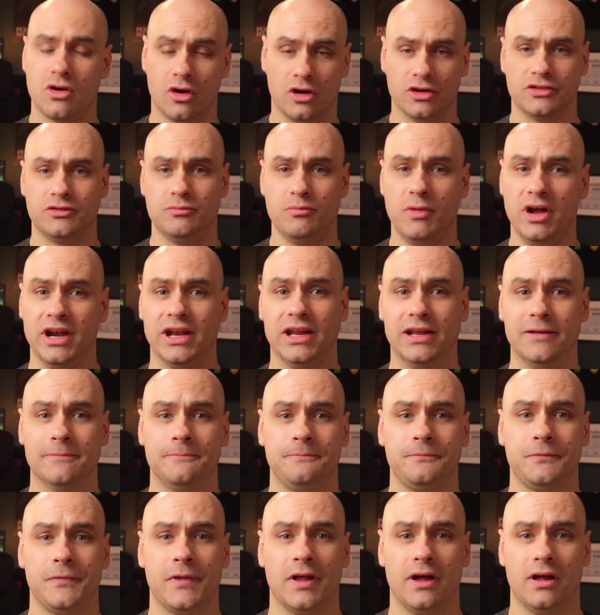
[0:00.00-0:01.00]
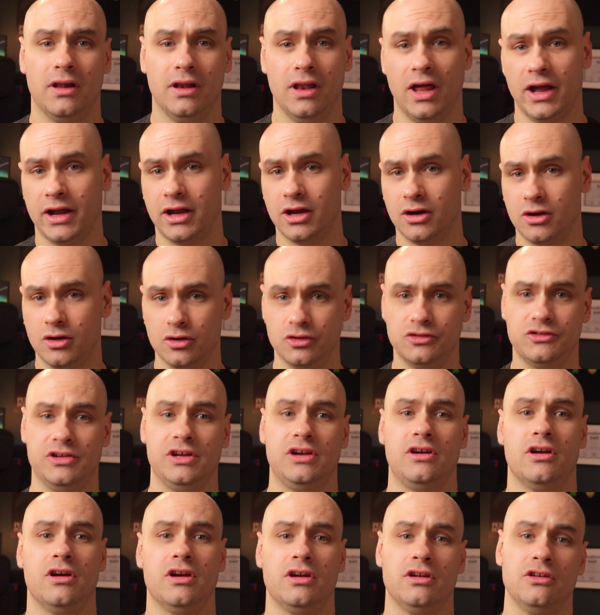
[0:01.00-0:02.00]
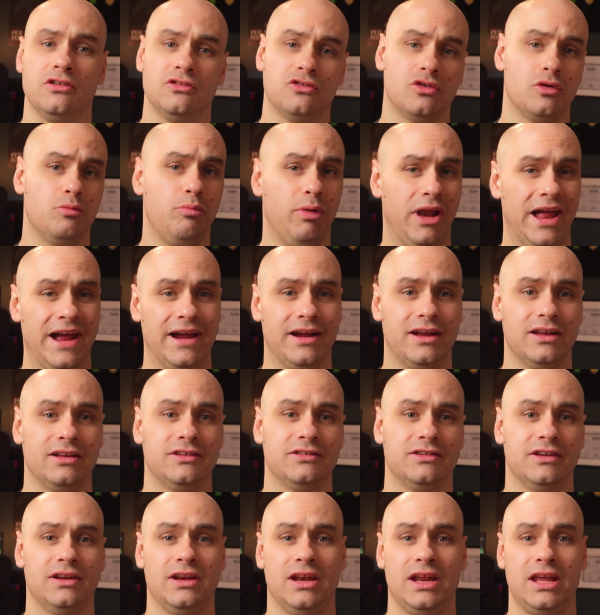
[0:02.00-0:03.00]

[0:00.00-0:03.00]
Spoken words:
cost money, like acoustic curtains or blankets, and